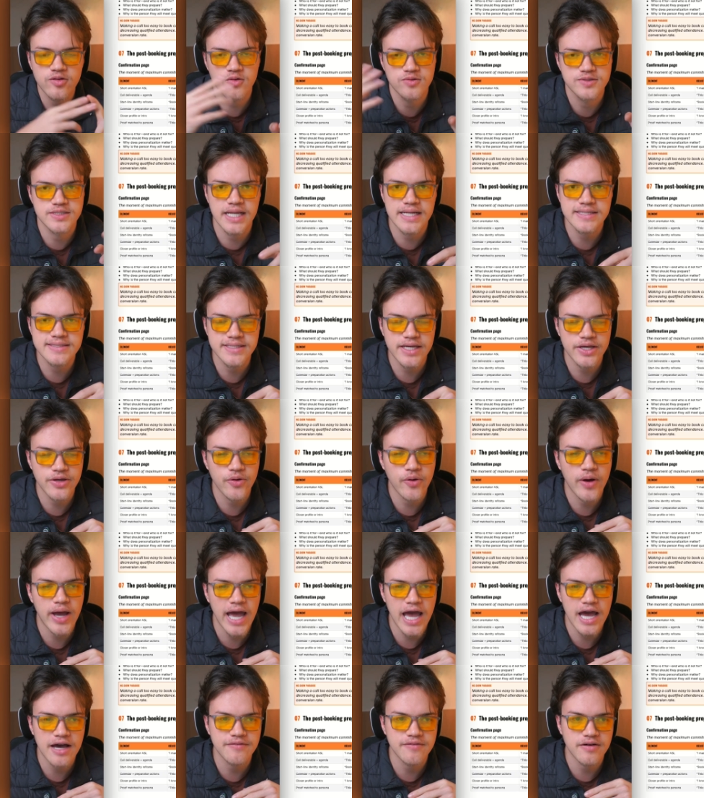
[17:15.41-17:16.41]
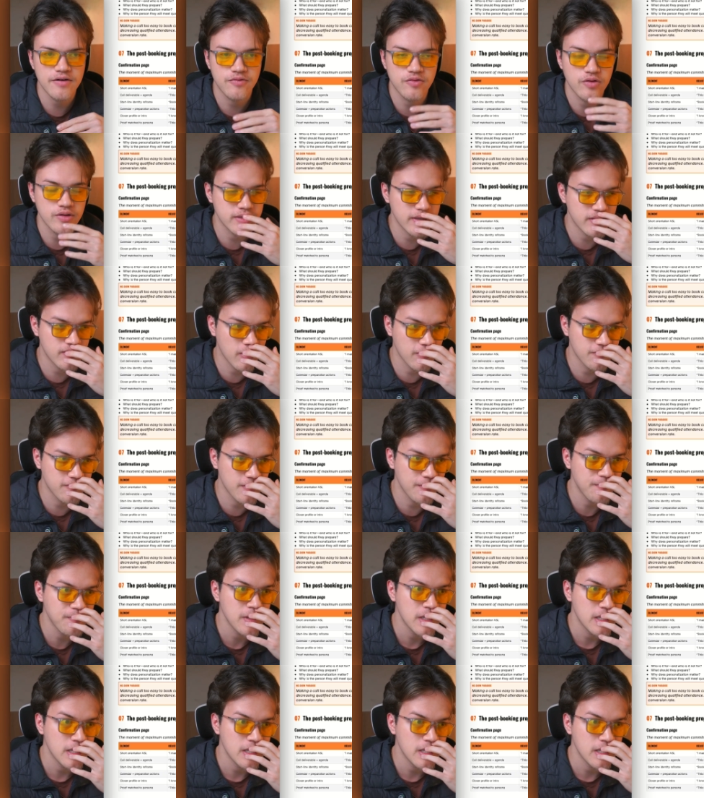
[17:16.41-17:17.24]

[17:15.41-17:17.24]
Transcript: Let's say you have a front-end offer,